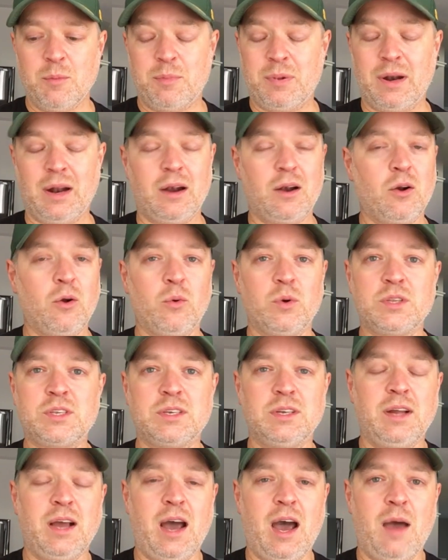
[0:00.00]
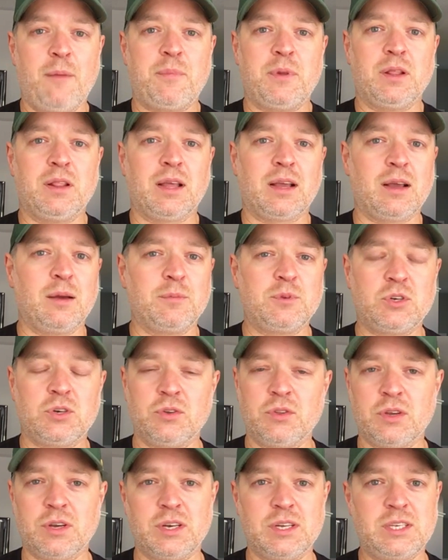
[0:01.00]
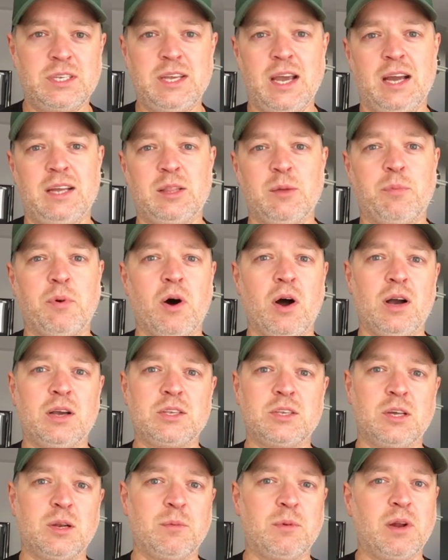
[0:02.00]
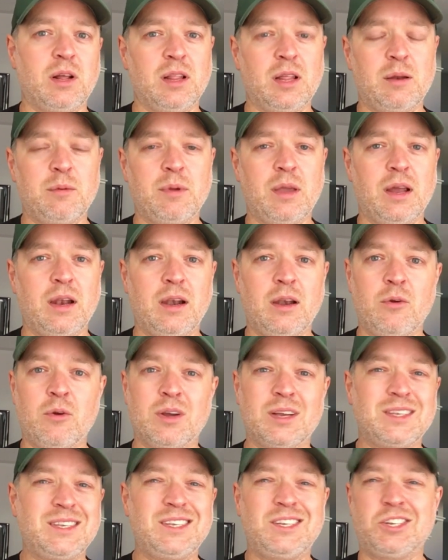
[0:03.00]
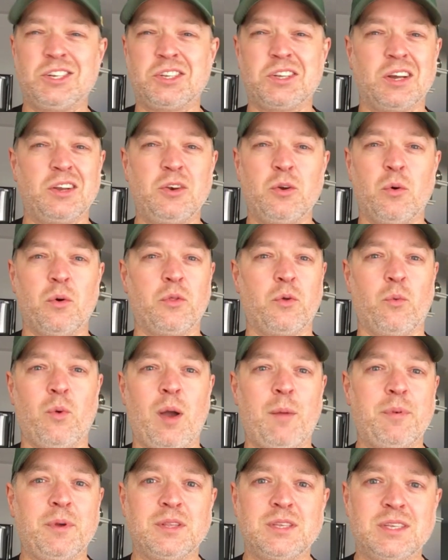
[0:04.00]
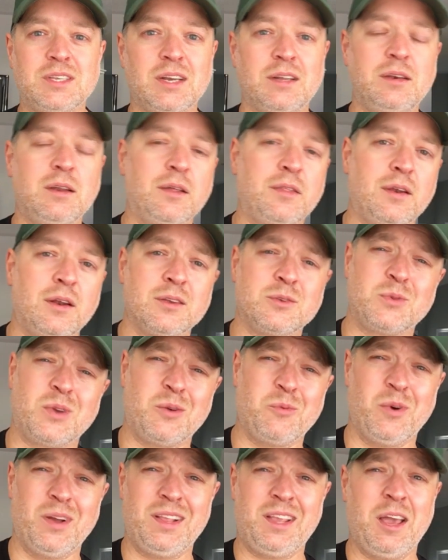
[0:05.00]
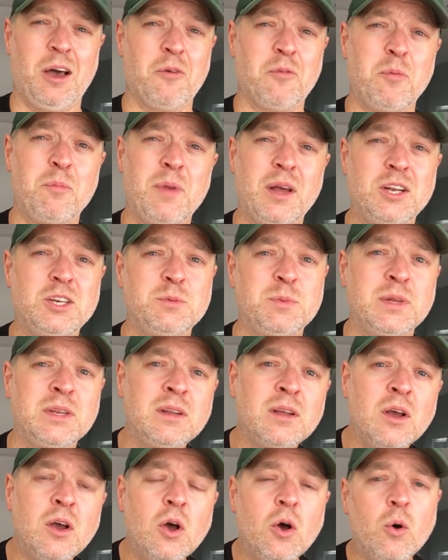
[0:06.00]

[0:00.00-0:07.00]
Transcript: But I don't know what's going to happen. I'm sure they're going to stack the box on him and not let him get anywhere, because he's just got no other weapons. He's got nothing else. Like what, Kelvin Benjamin?